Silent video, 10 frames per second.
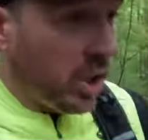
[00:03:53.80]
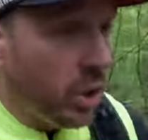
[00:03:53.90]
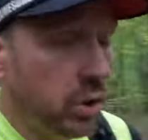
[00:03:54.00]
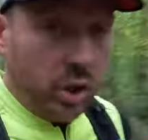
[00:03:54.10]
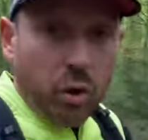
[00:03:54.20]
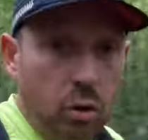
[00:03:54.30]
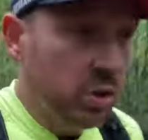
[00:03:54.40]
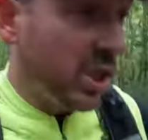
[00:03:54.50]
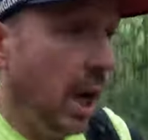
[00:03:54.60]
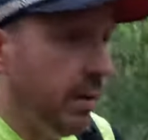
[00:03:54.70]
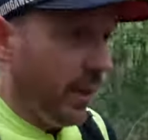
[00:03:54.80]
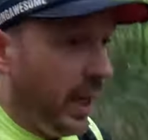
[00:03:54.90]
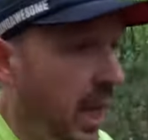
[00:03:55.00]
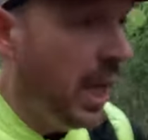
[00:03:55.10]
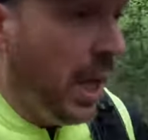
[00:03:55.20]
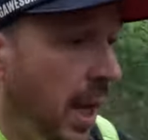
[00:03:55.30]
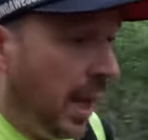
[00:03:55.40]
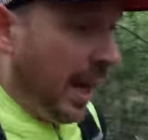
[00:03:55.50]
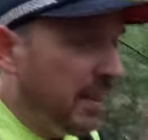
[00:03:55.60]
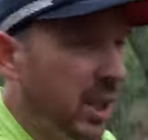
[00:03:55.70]
shoe just cruises over it,
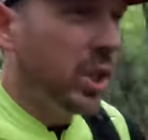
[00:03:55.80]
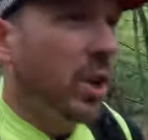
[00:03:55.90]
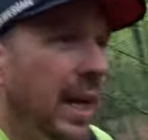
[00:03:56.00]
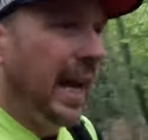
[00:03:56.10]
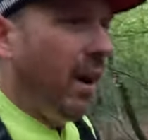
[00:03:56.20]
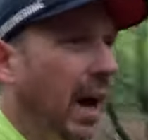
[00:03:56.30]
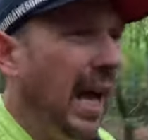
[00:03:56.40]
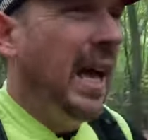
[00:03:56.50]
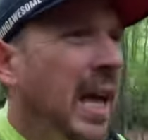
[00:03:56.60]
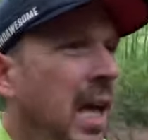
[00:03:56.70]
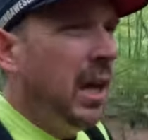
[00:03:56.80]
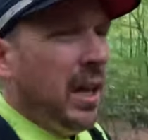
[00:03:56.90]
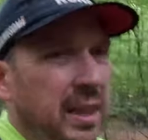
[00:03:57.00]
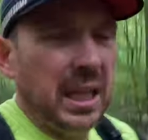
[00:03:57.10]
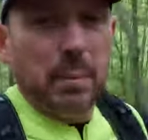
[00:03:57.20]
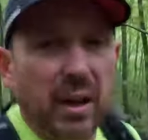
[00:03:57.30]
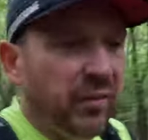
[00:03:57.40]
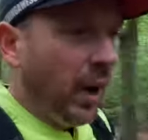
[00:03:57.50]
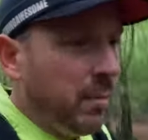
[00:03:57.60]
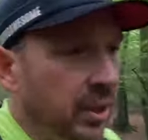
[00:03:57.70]
and because you've got that like thick bit
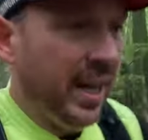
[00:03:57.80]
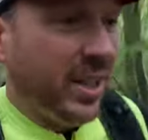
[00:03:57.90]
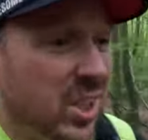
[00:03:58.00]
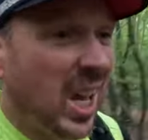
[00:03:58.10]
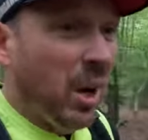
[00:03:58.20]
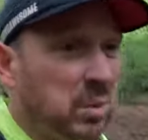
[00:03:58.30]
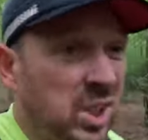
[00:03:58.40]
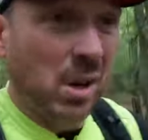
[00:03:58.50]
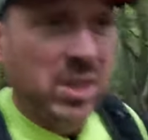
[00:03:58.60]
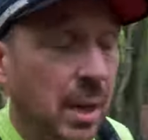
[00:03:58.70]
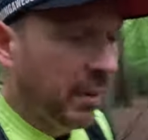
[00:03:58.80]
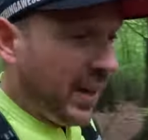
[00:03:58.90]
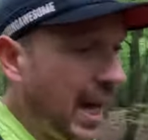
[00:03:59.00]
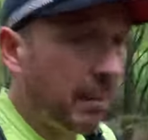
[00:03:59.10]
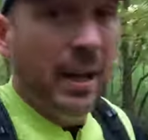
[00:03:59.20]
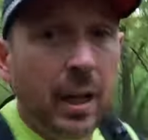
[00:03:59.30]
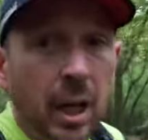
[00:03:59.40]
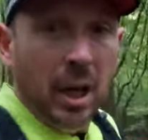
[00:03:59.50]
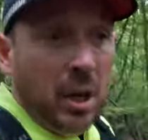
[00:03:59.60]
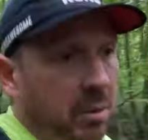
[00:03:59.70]
of foam on there, it just helps soak some of it up,
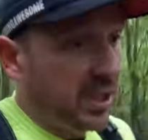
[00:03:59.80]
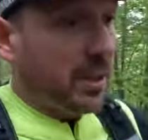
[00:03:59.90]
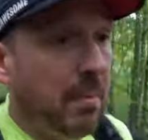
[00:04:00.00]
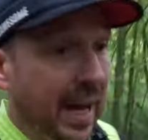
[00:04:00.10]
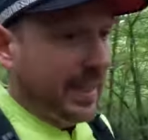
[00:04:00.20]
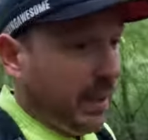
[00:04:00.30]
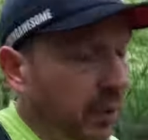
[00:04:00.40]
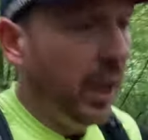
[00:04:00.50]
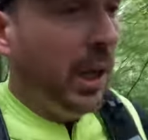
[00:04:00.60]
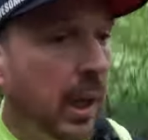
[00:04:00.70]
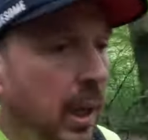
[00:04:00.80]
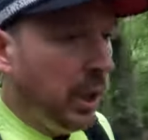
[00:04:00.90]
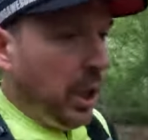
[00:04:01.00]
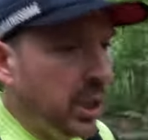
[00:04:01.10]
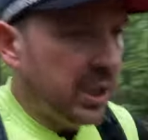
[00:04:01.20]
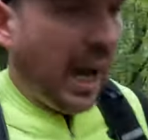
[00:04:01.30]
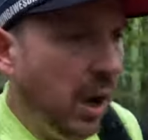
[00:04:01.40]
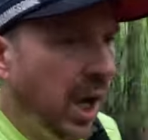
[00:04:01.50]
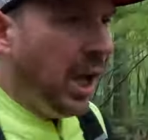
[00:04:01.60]
which is massive. So